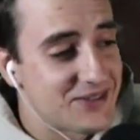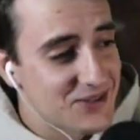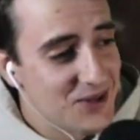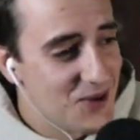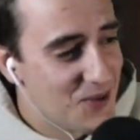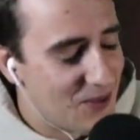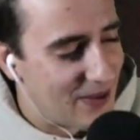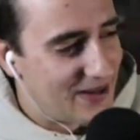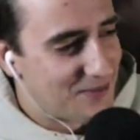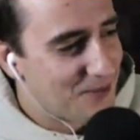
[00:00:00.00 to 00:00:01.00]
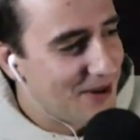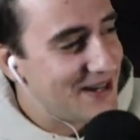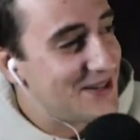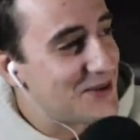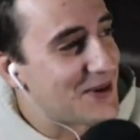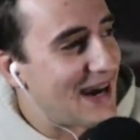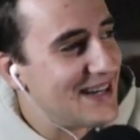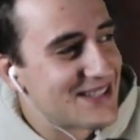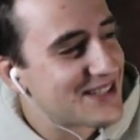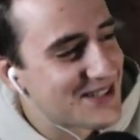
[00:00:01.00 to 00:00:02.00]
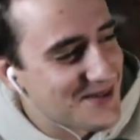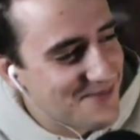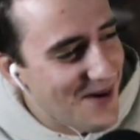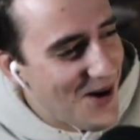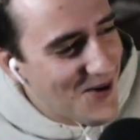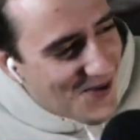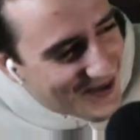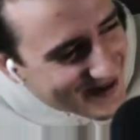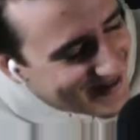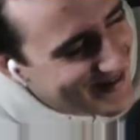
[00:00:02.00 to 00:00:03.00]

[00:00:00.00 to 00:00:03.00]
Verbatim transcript: doing? What did you guys smoke?